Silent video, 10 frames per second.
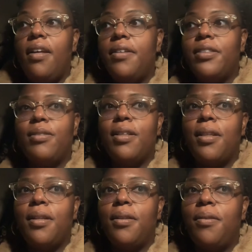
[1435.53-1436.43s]
there's
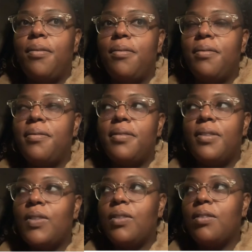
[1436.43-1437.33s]
nothing to do.
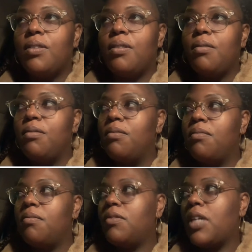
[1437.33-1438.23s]
There's no
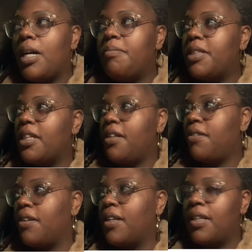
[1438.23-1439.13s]
jobs to get or
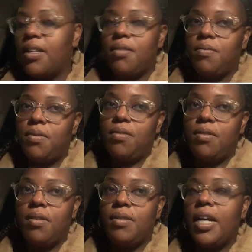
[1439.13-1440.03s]
anything. It's really
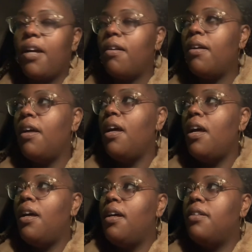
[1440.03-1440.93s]
slow town.
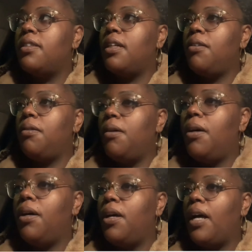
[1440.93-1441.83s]
So,
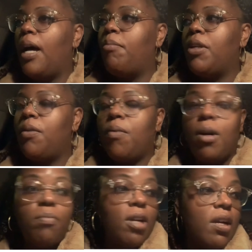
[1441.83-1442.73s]
I've been to
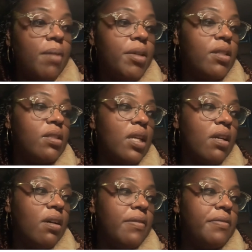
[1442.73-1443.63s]
Walmart. I'm going to take
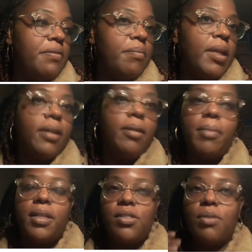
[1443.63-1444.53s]
off my
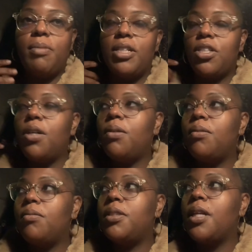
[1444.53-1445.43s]
polish on my
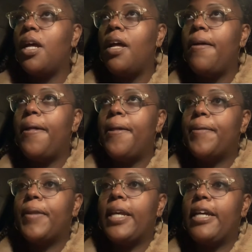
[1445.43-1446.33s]
toes.
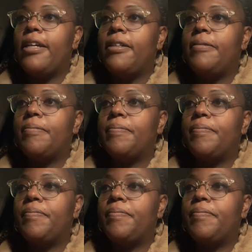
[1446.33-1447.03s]
Um